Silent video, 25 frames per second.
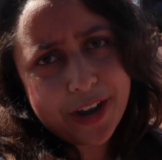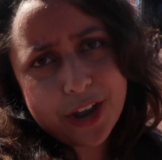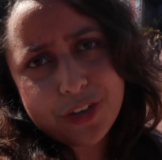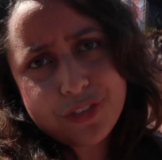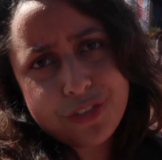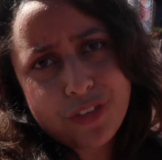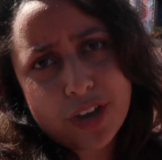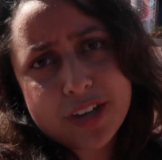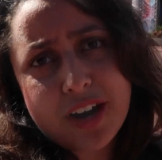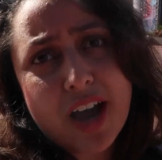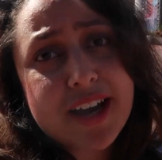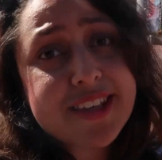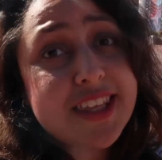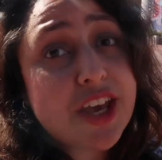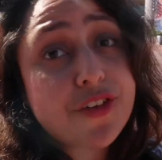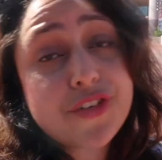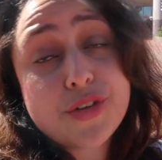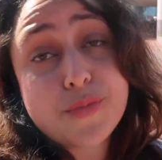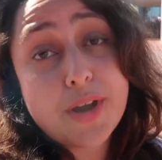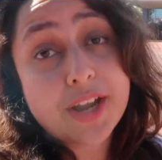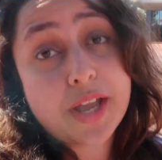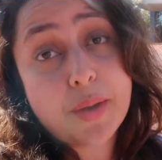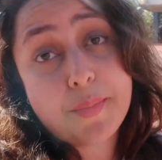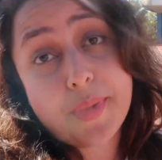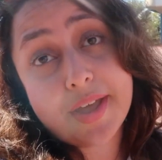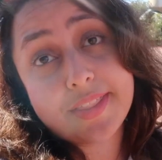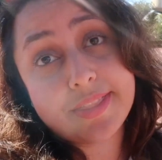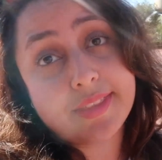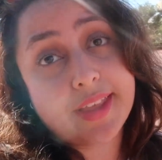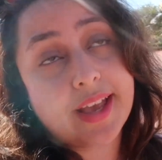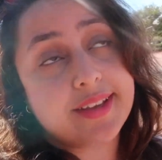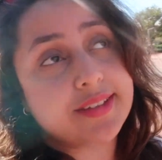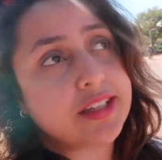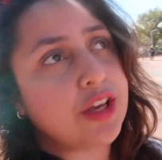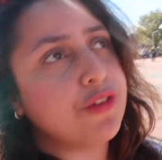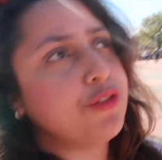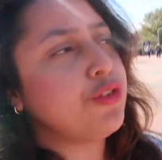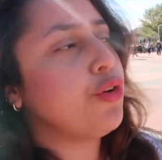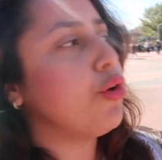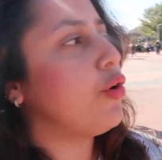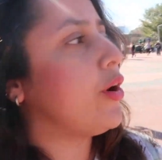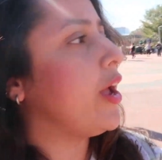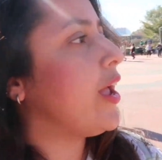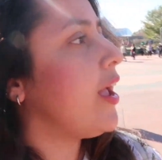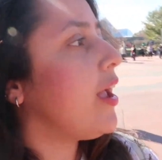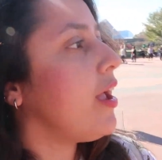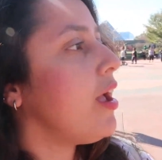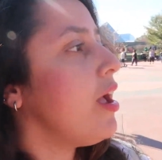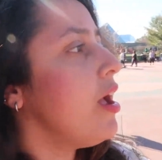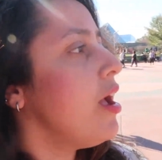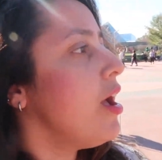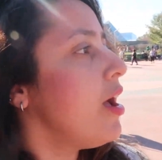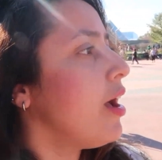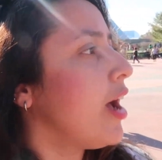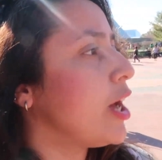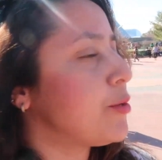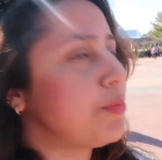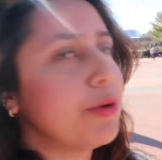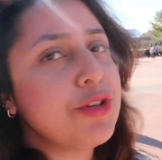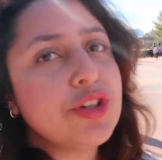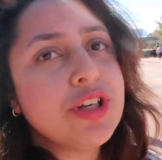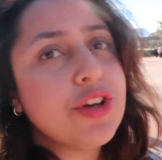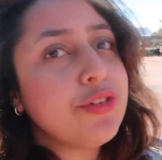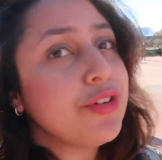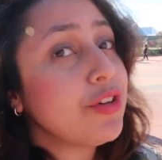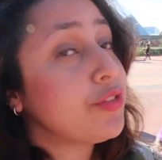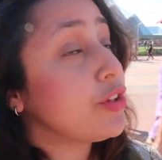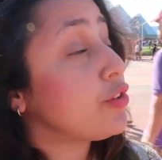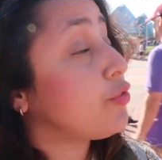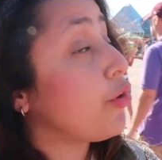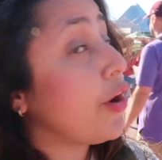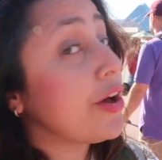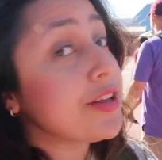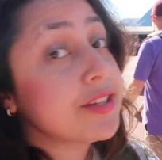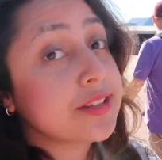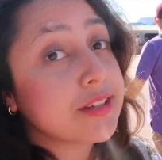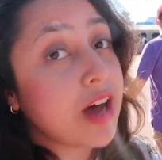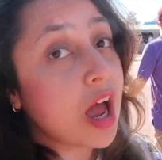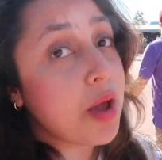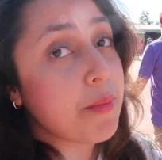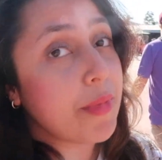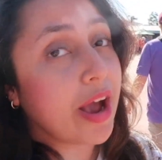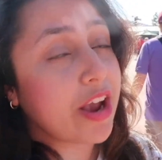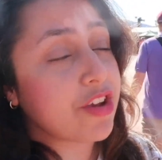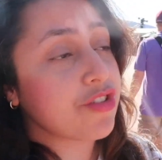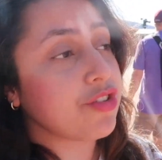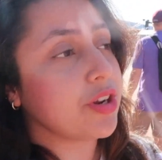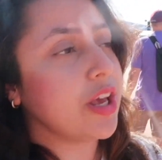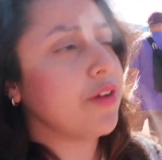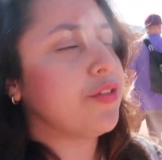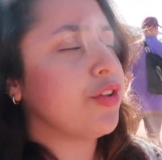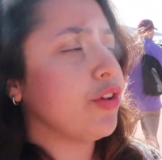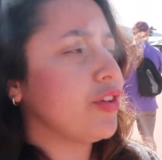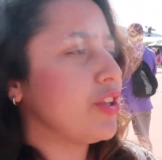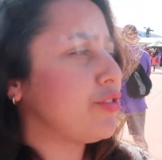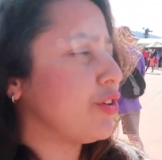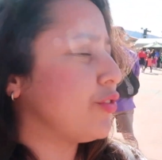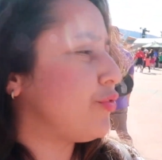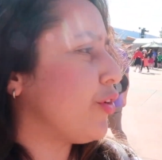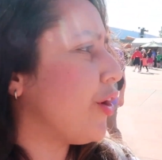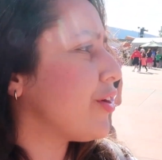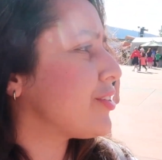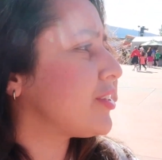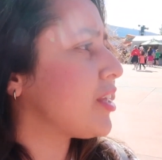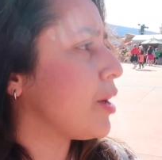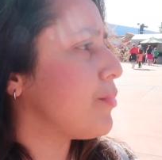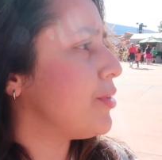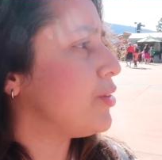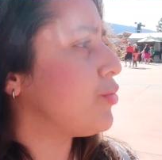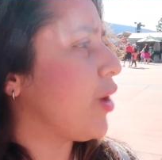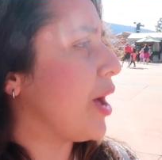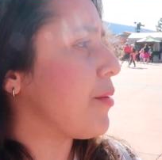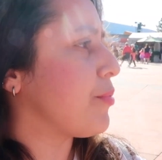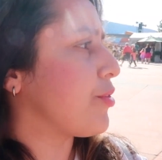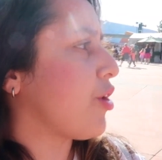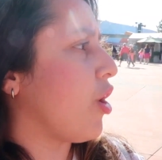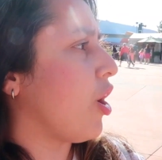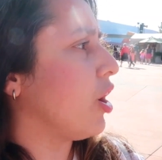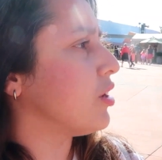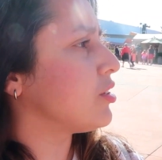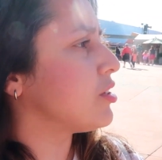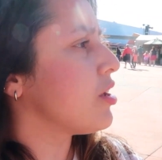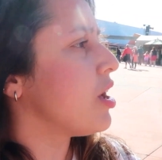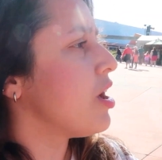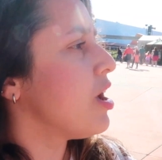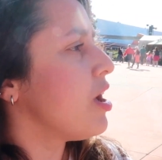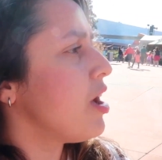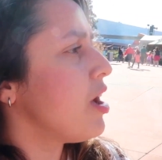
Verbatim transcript: very fun. I definitely recommend this. If you're here, especially if it's your first time actually, if it's your first time in Epcot.